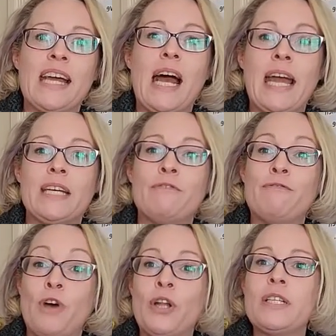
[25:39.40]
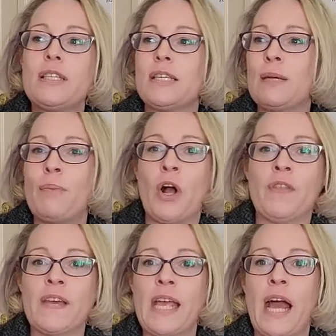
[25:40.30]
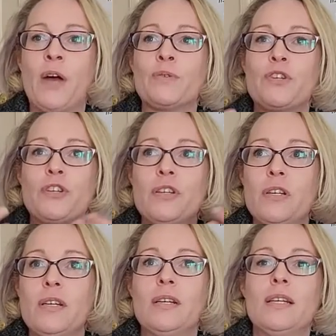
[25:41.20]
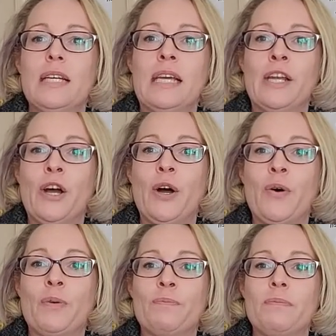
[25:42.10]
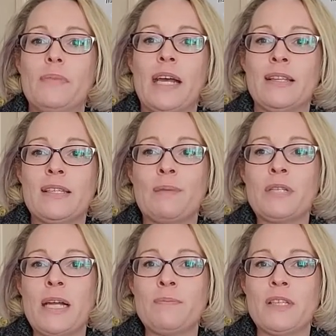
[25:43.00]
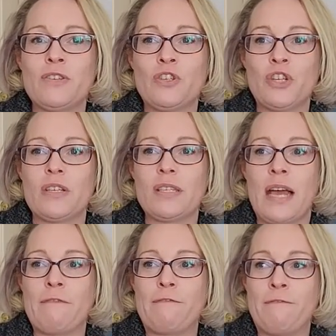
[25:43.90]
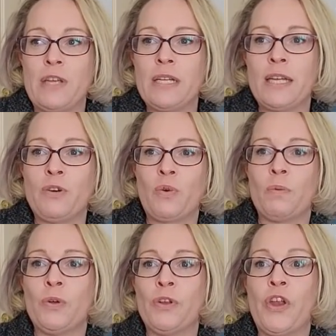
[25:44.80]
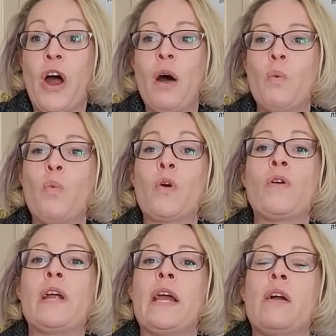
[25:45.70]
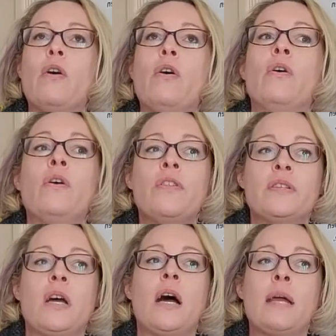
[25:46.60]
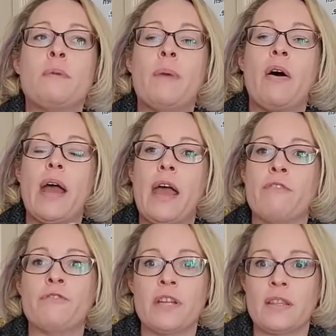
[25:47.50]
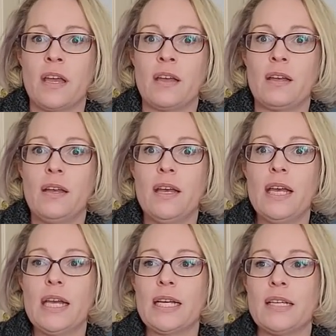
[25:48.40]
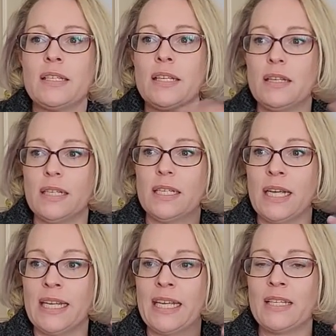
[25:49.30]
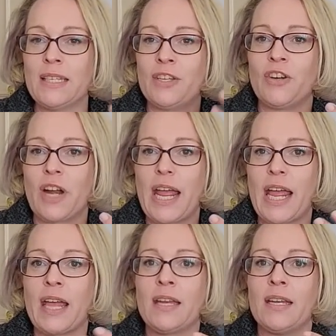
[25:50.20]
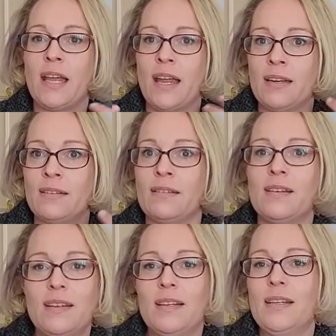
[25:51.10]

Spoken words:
Like I can fall asleep on the couch in a home. And sometimes it's just that feeling normal, not worrying all the time about everything. Because it gets in your head and